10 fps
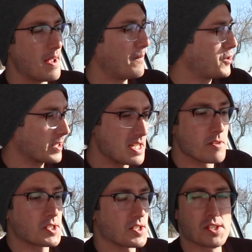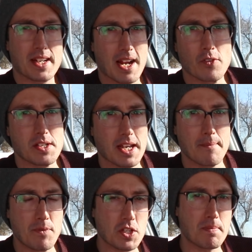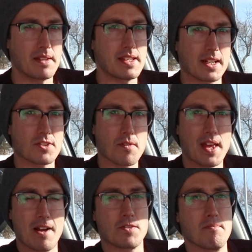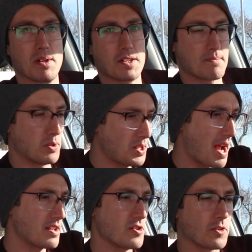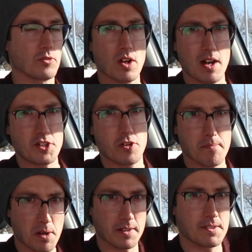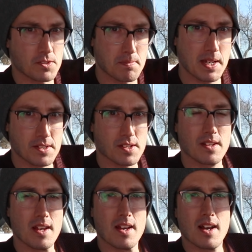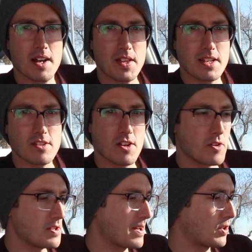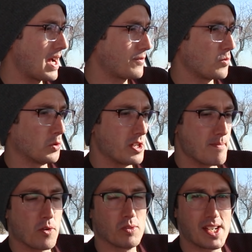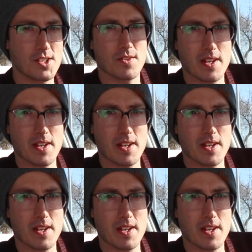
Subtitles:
If you're going to use this thing every day, spend the extra $1,000, put that in your garage, your parking space, and then you never have to worry about range the